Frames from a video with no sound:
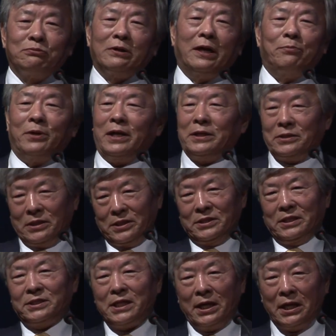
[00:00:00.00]
I mean, as
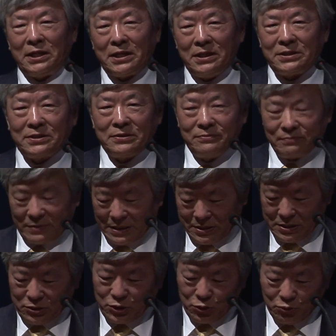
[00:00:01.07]
a scientist, as
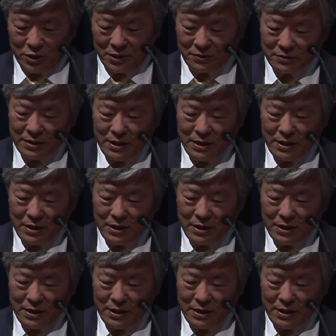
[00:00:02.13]
a student.